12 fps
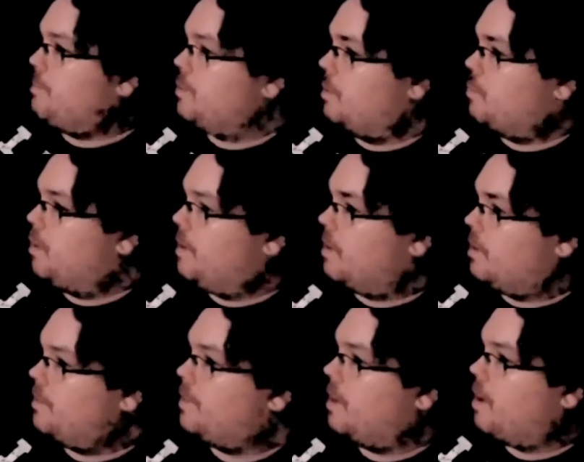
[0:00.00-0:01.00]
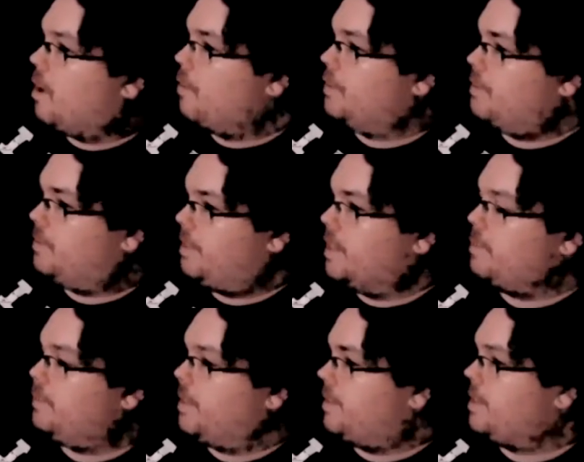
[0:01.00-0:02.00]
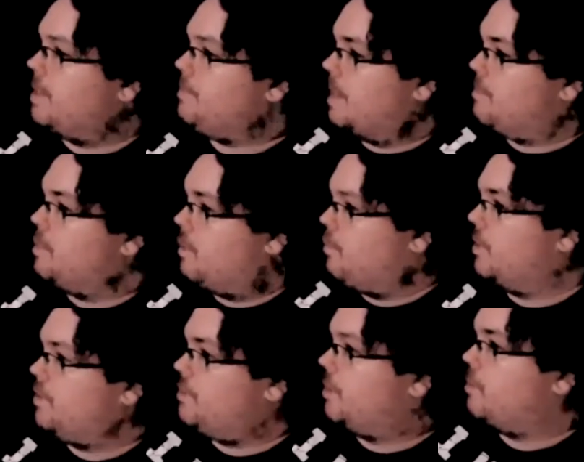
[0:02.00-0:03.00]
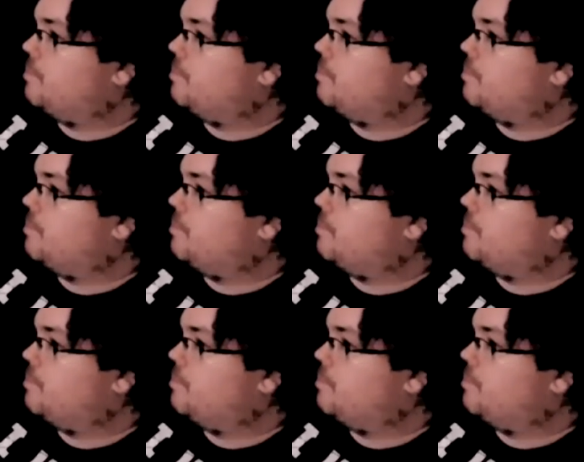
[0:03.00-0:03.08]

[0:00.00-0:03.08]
on one Earth. The, all the CWs at the time got put on one show,